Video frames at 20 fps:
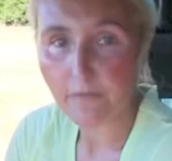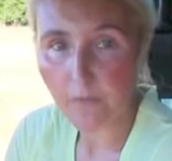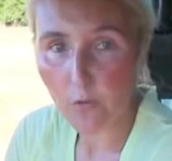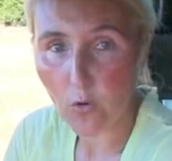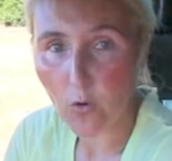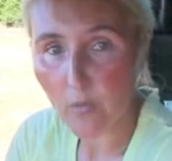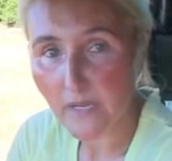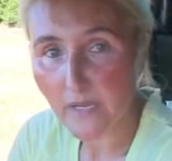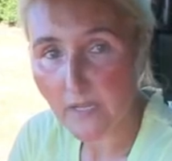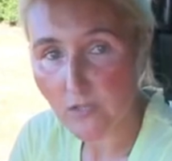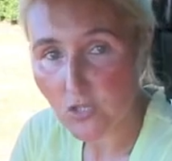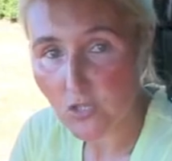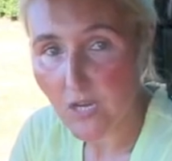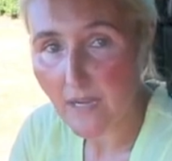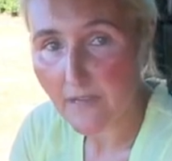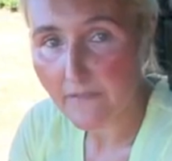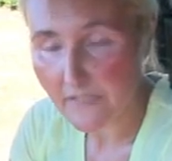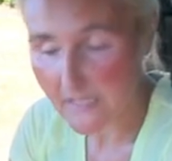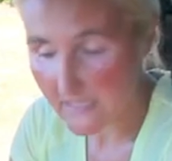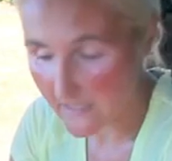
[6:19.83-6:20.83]
four-wheel
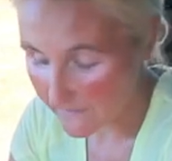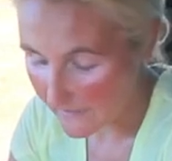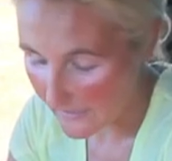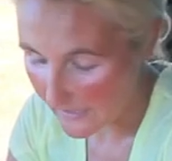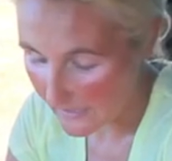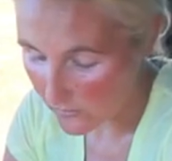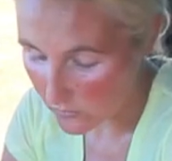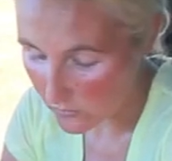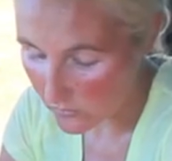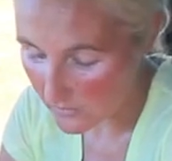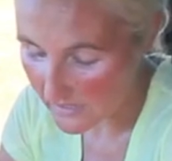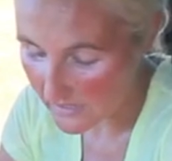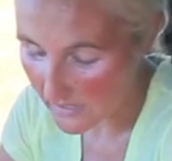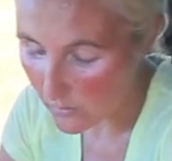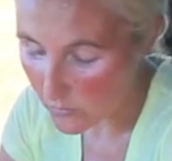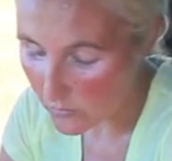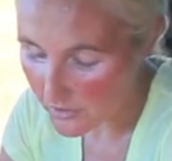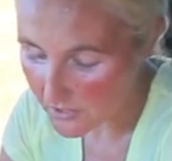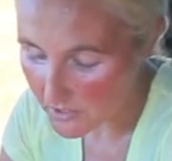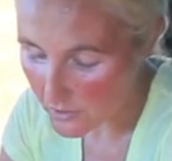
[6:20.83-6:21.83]
drive is the vehicle,
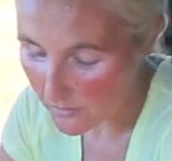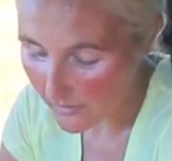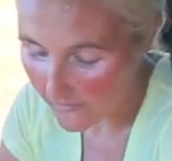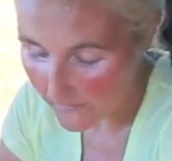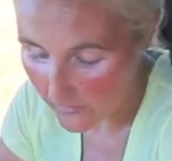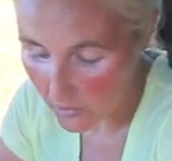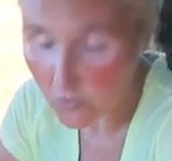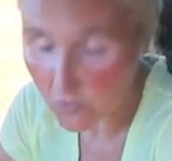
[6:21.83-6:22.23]
so we do have a